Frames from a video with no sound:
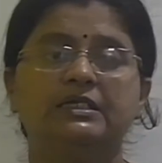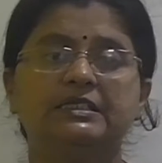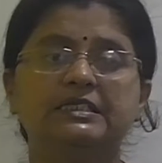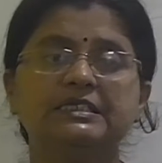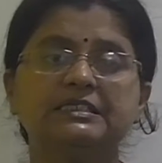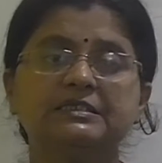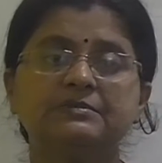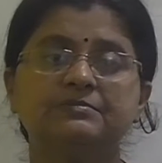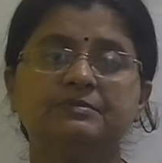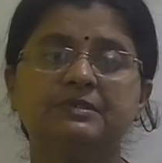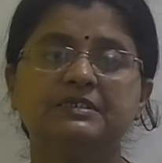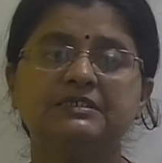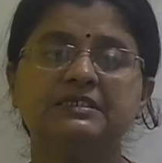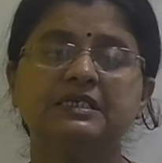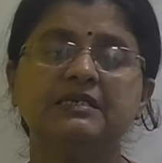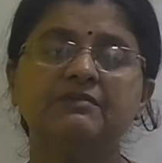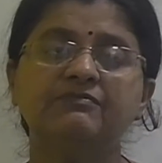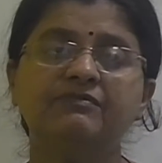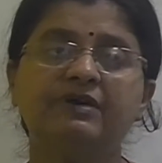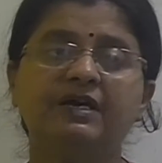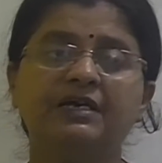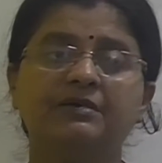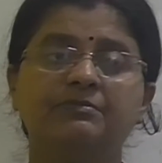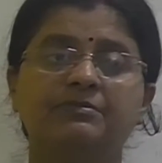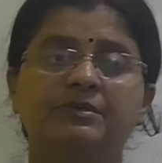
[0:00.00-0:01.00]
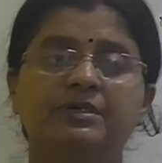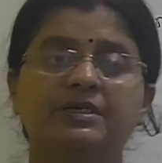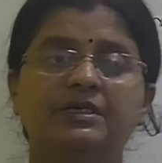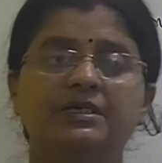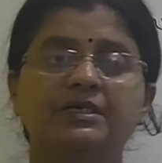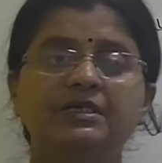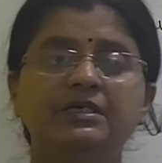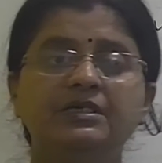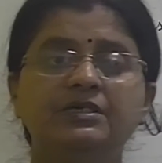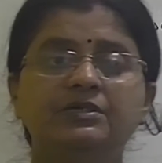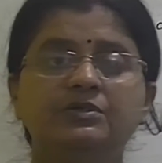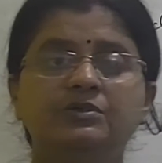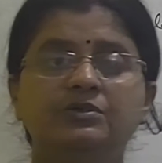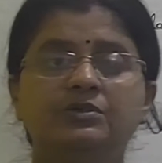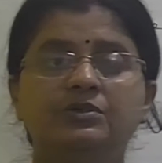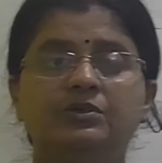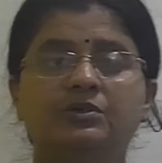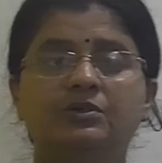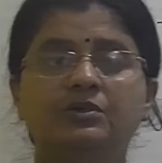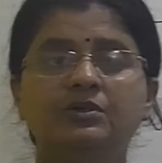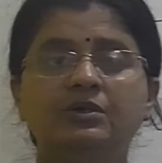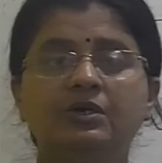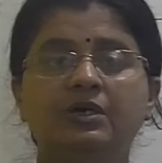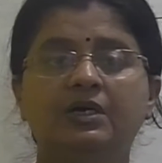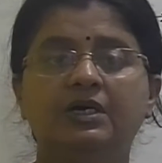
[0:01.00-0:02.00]
this muscle fiber, you
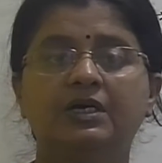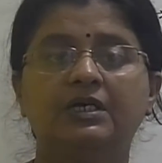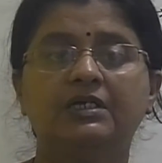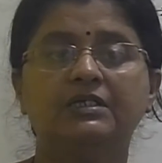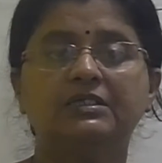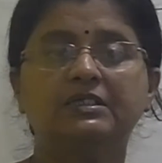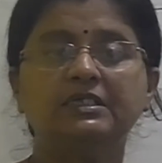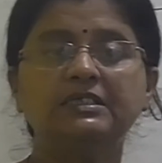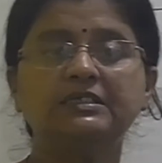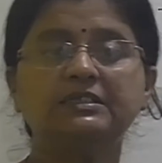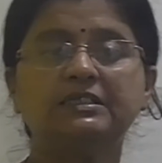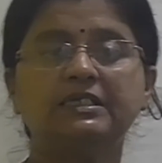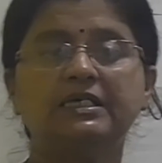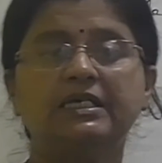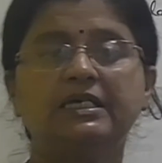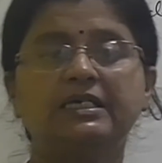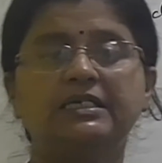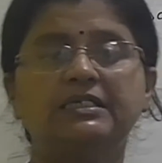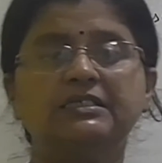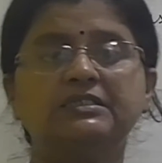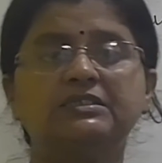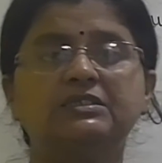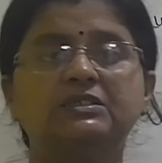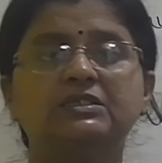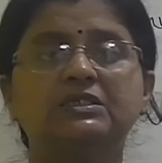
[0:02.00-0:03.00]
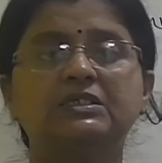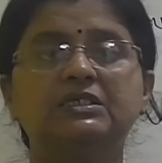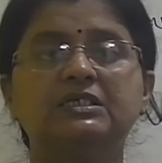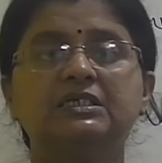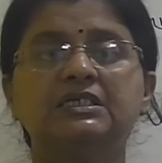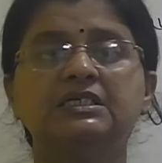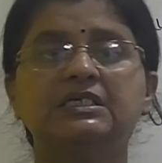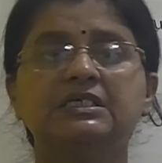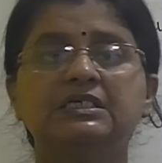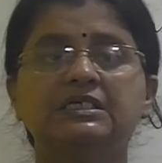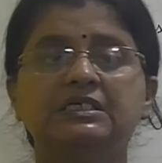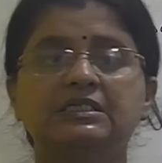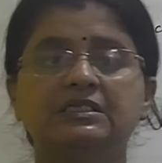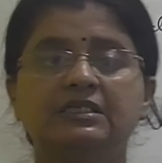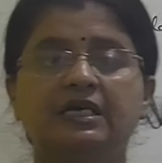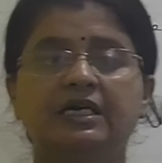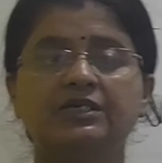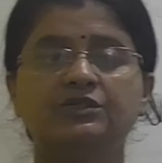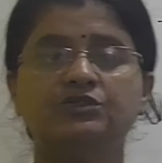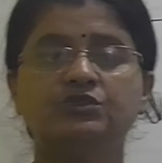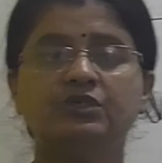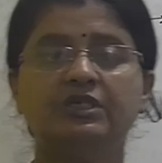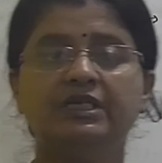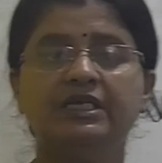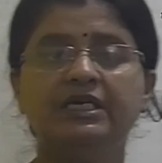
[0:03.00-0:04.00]
know, this is
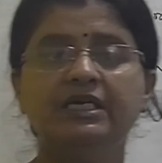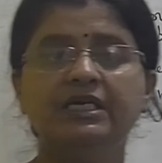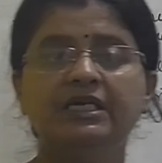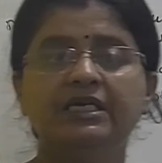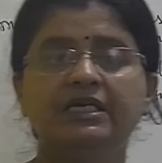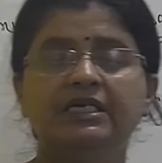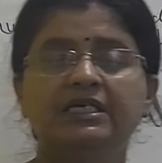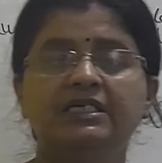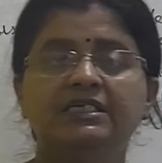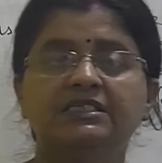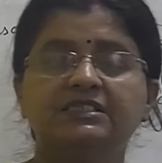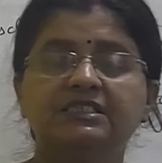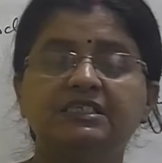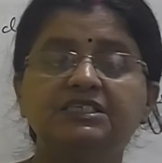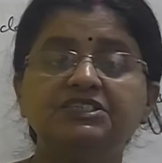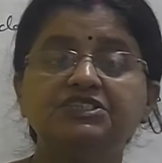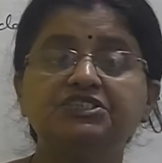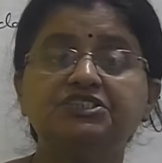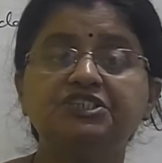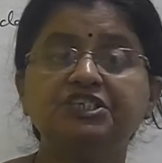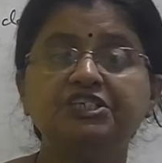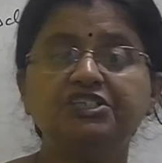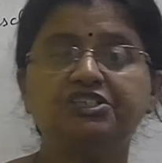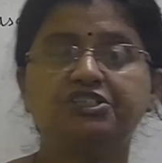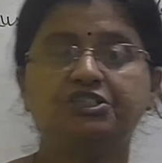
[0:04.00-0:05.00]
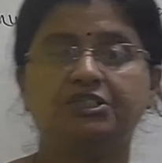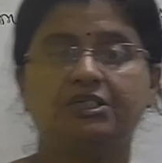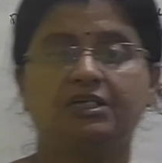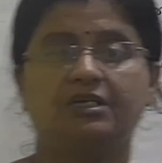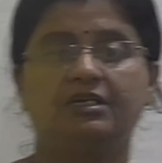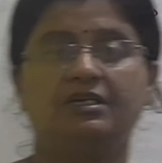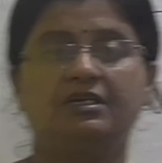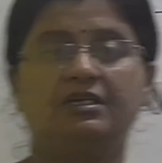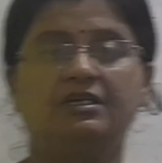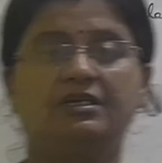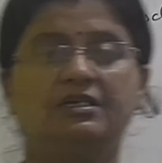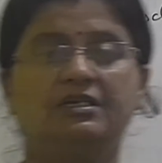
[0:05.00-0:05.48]
actually syncytial.